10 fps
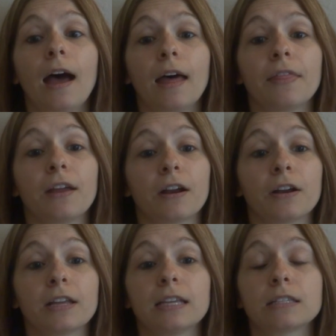There
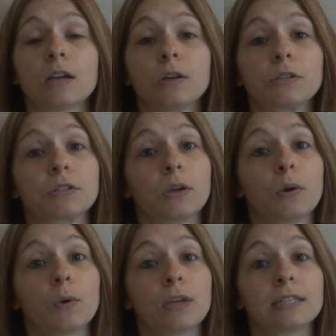is
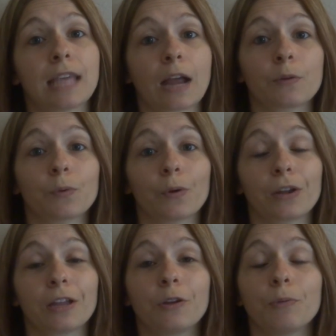also Zach
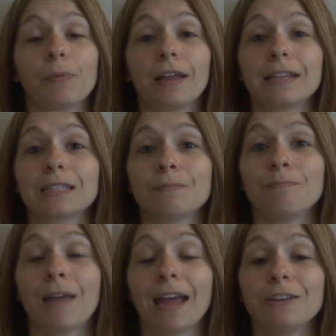Rohrig, who plays
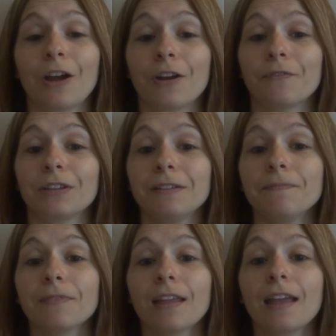Matt Donovan.
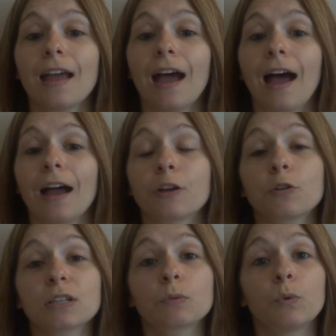
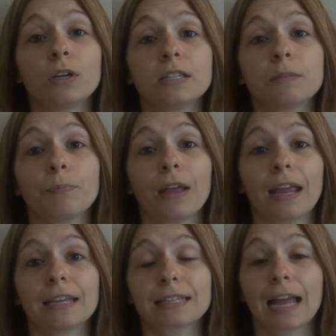Chris Woods
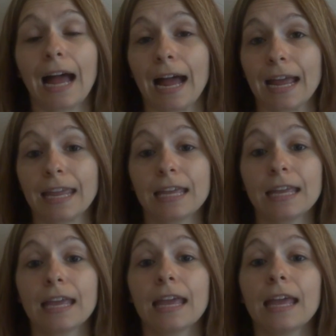plays Kai
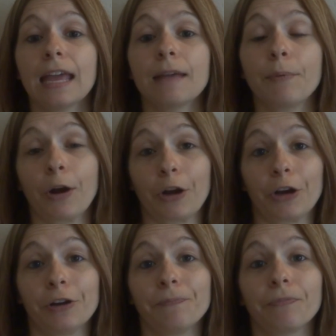
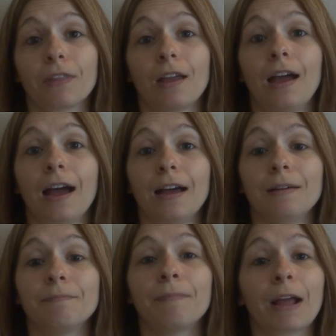Parker.
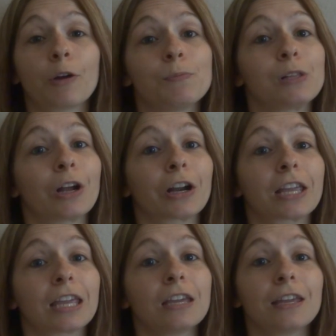Michael
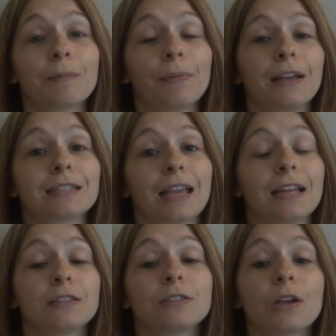Malarkey, he plays
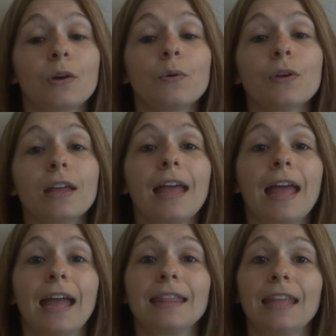Enzo.
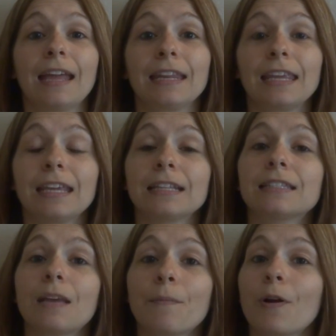And then Ian
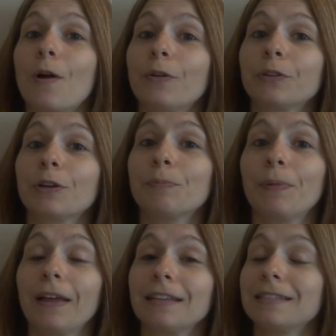Somerhalder
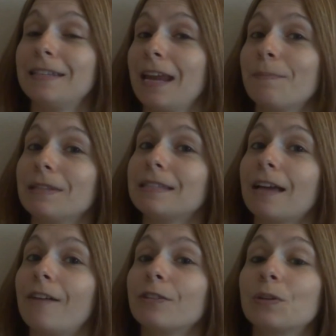plays Damon
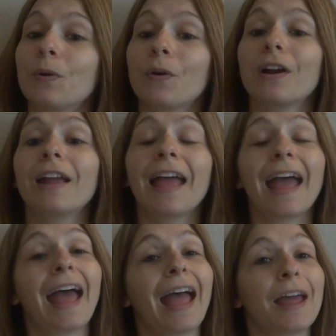Salvatore.
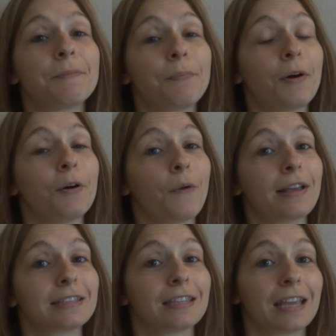And Paul
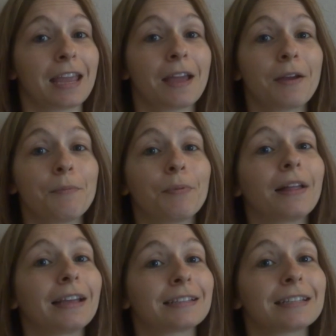Wesley
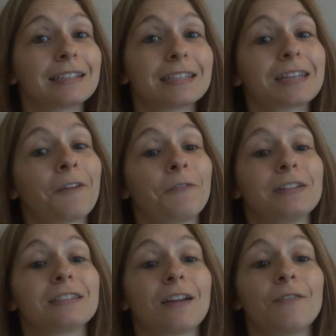plays
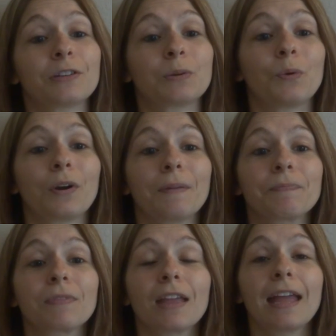Stefan Salvatore.
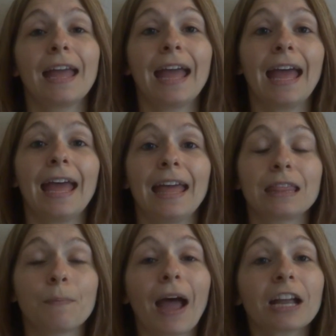And
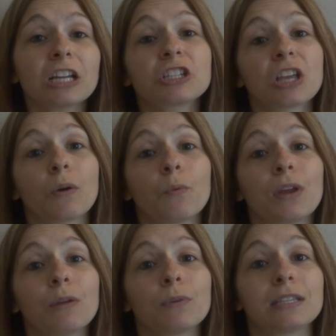the package that
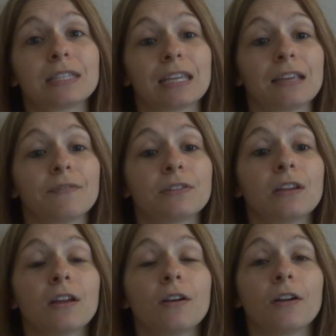we received,
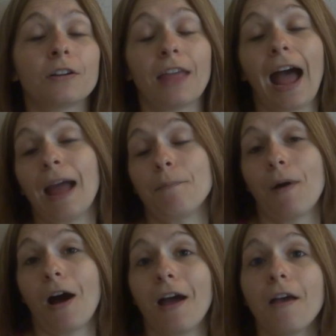or that I
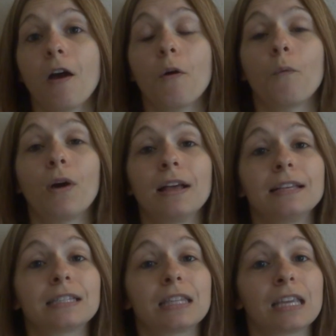bought,
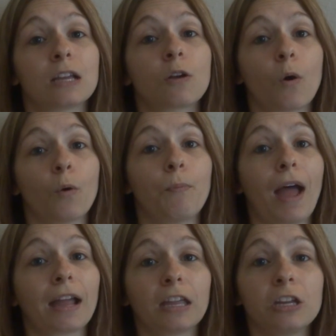was the gold
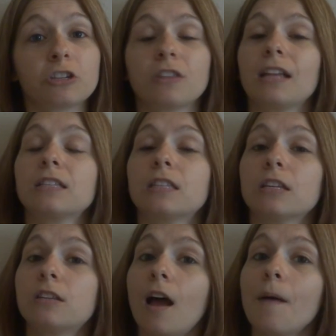package. That's the
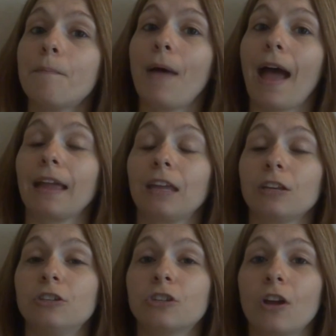top
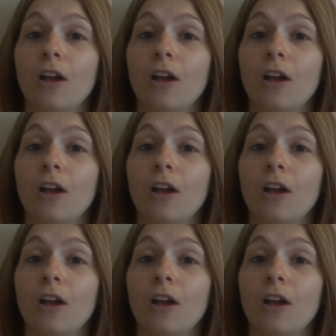package.